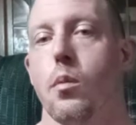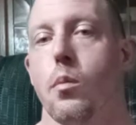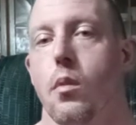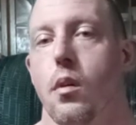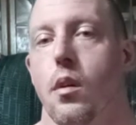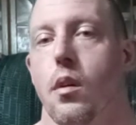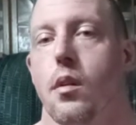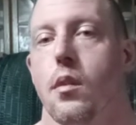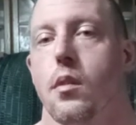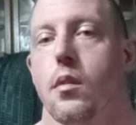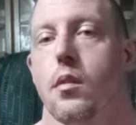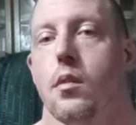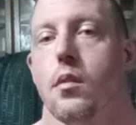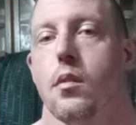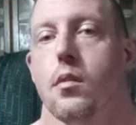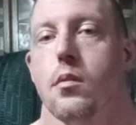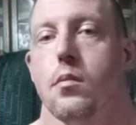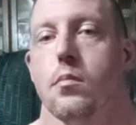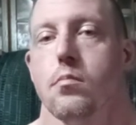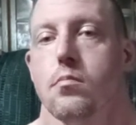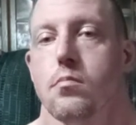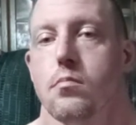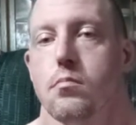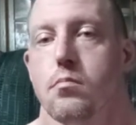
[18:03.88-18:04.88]
don't know why.
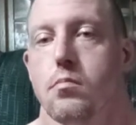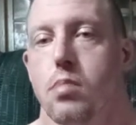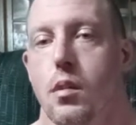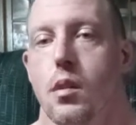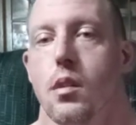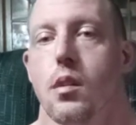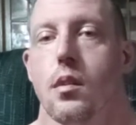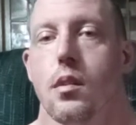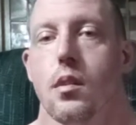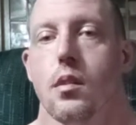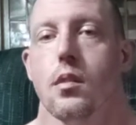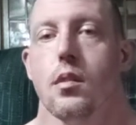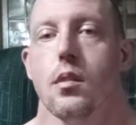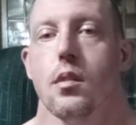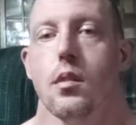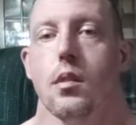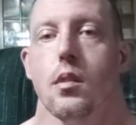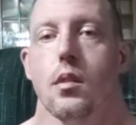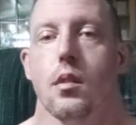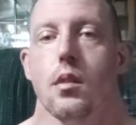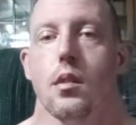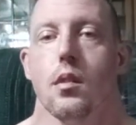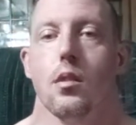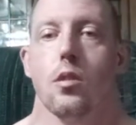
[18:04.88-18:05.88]
But
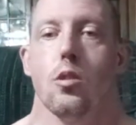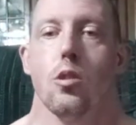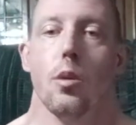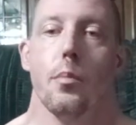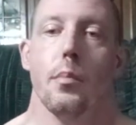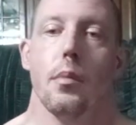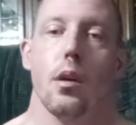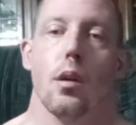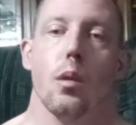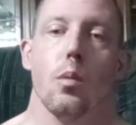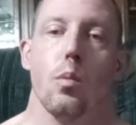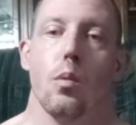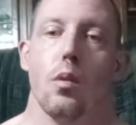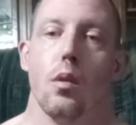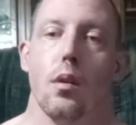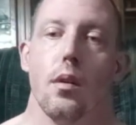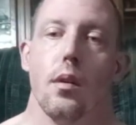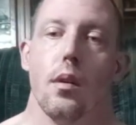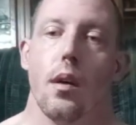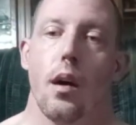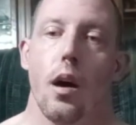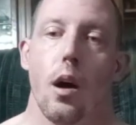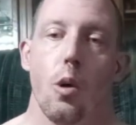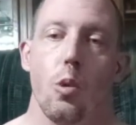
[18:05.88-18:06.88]
no matter
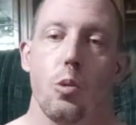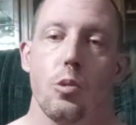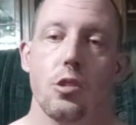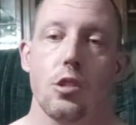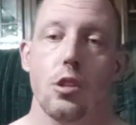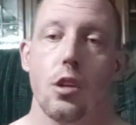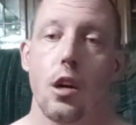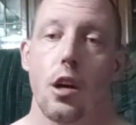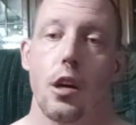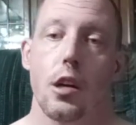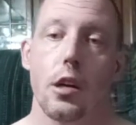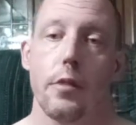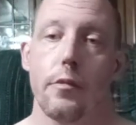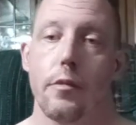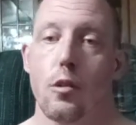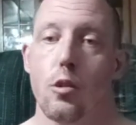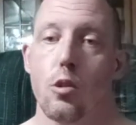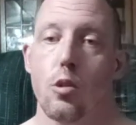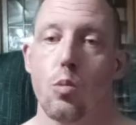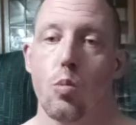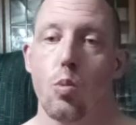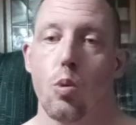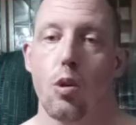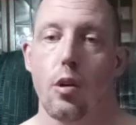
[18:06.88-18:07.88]
what, I always try to give a
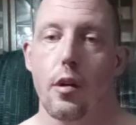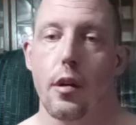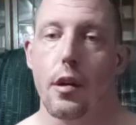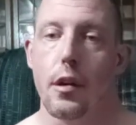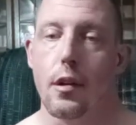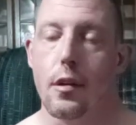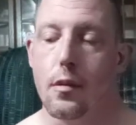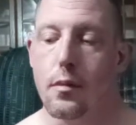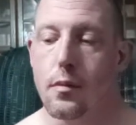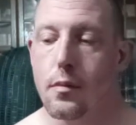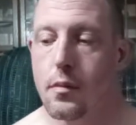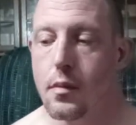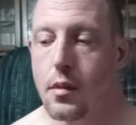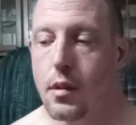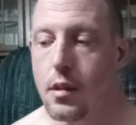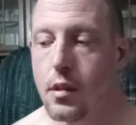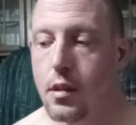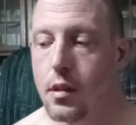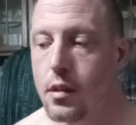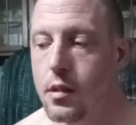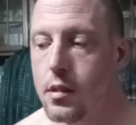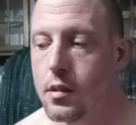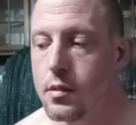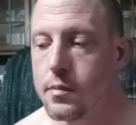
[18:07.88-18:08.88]
good word out,
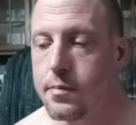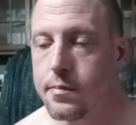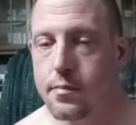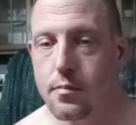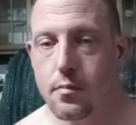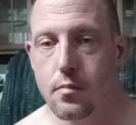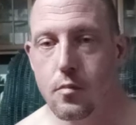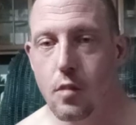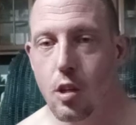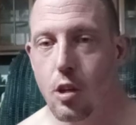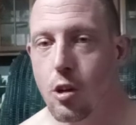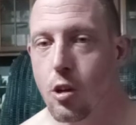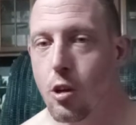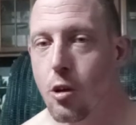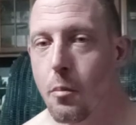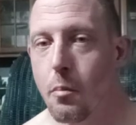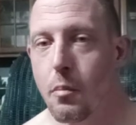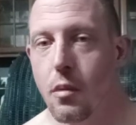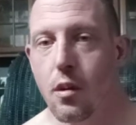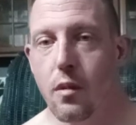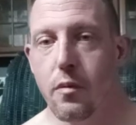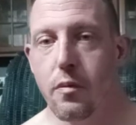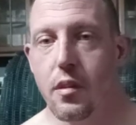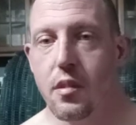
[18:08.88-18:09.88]
and you know,
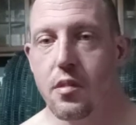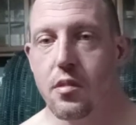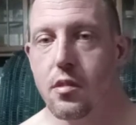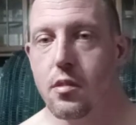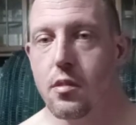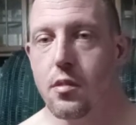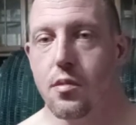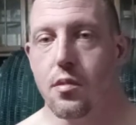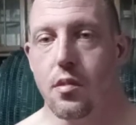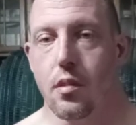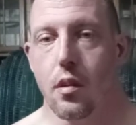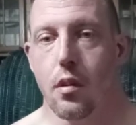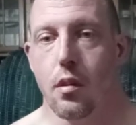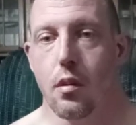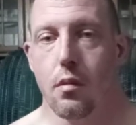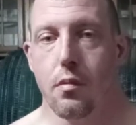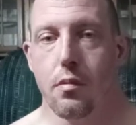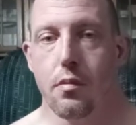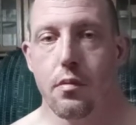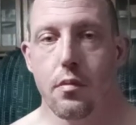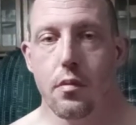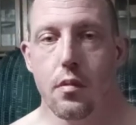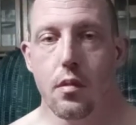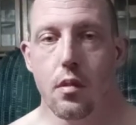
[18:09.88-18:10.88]
manifesting
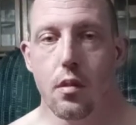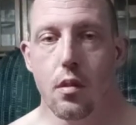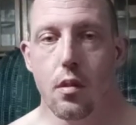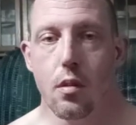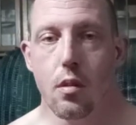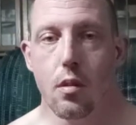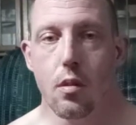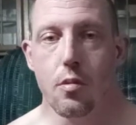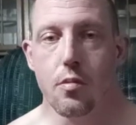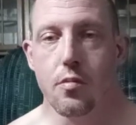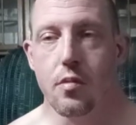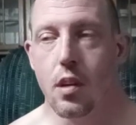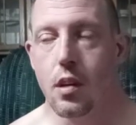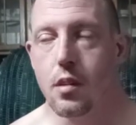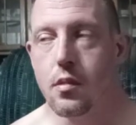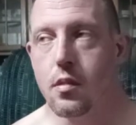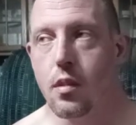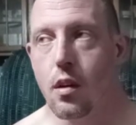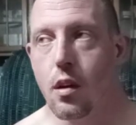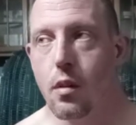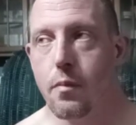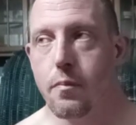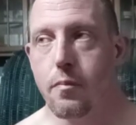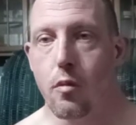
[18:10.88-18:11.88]
yourself. You know, take
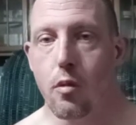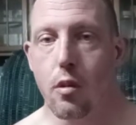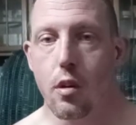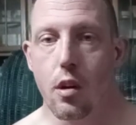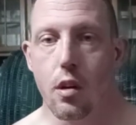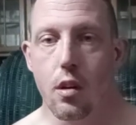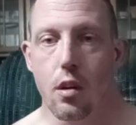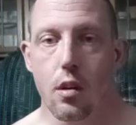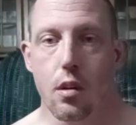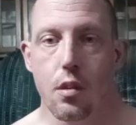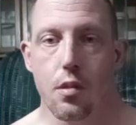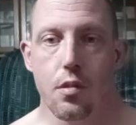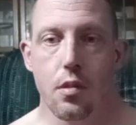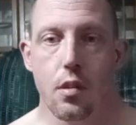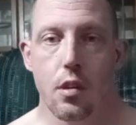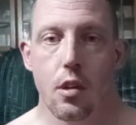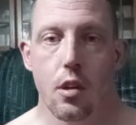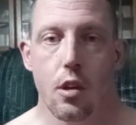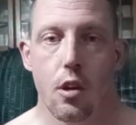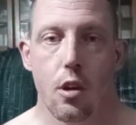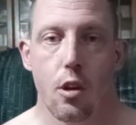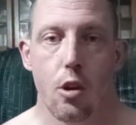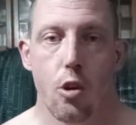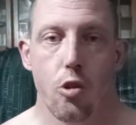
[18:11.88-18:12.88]
time for others,
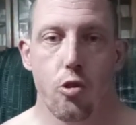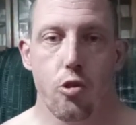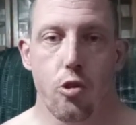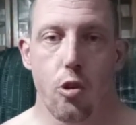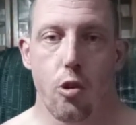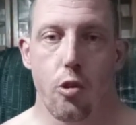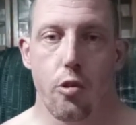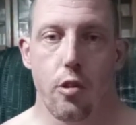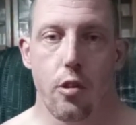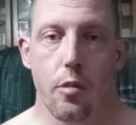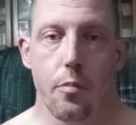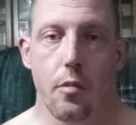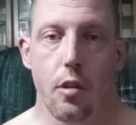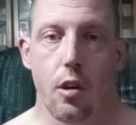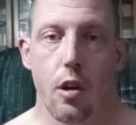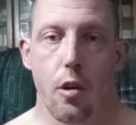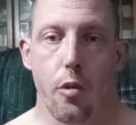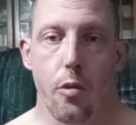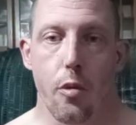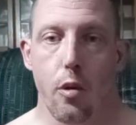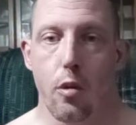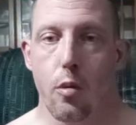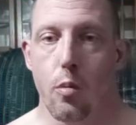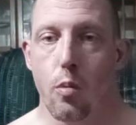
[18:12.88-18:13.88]
show them
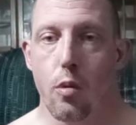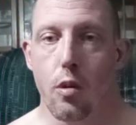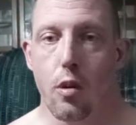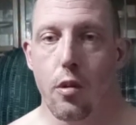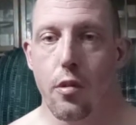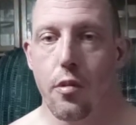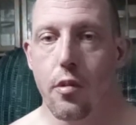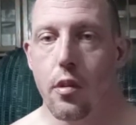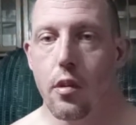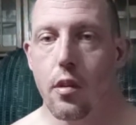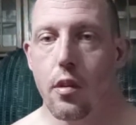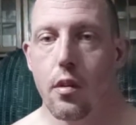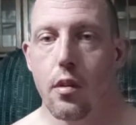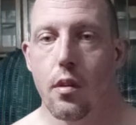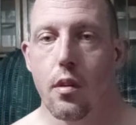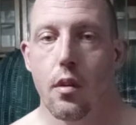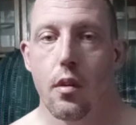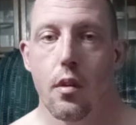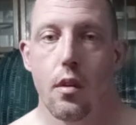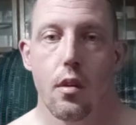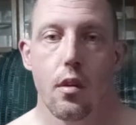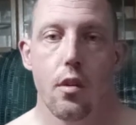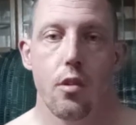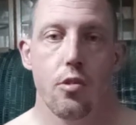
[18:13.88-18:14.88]
that they're worthy,
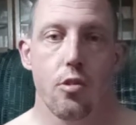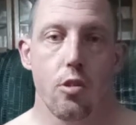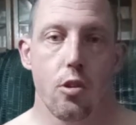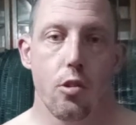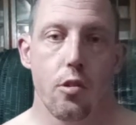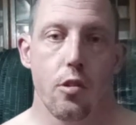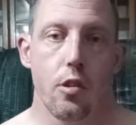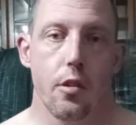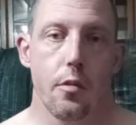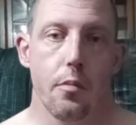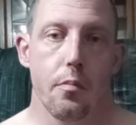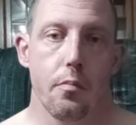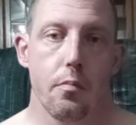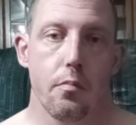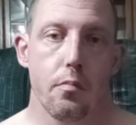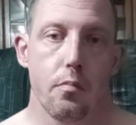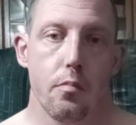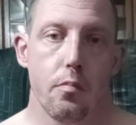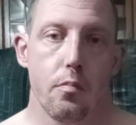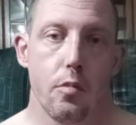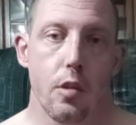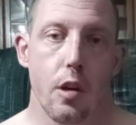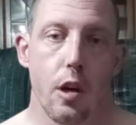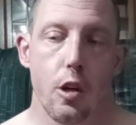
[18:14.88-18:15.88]
show them
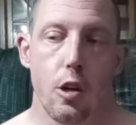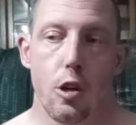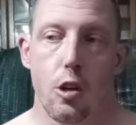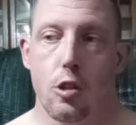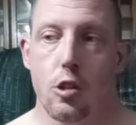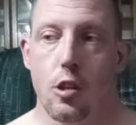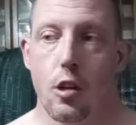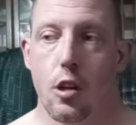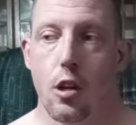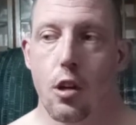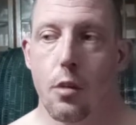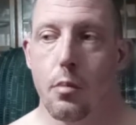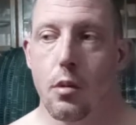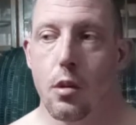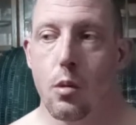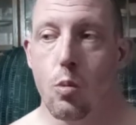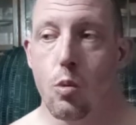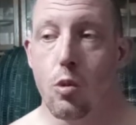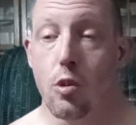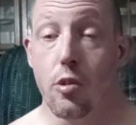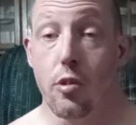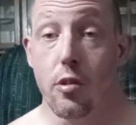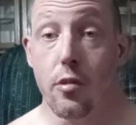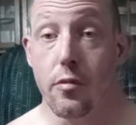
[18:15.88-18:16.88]
that you're trying to be
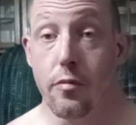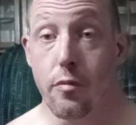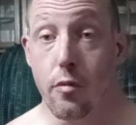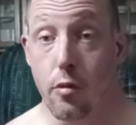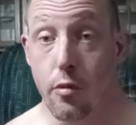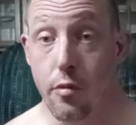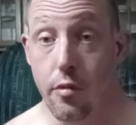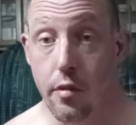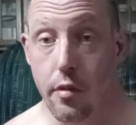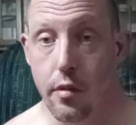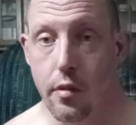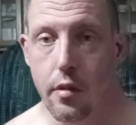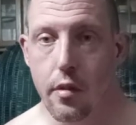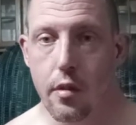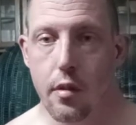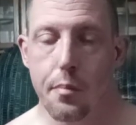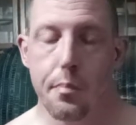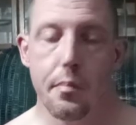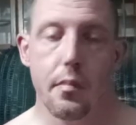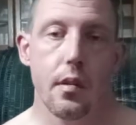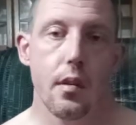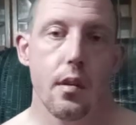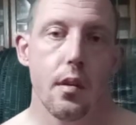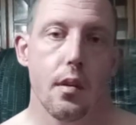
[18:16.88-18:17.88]
worthy for
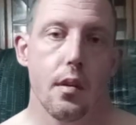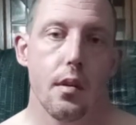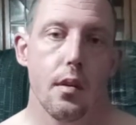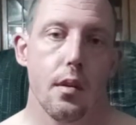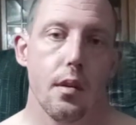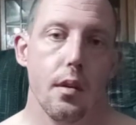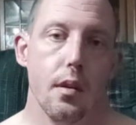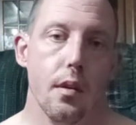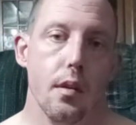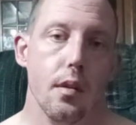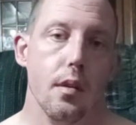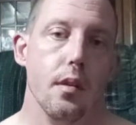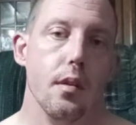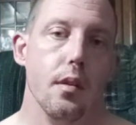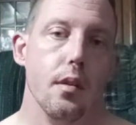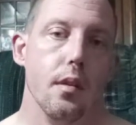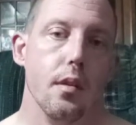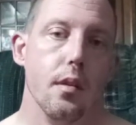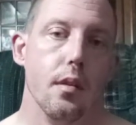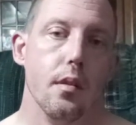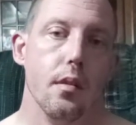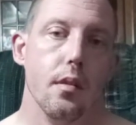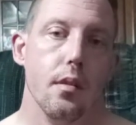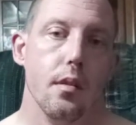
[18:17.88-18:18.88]
them,
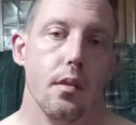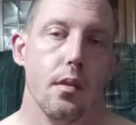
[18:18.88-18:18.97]
and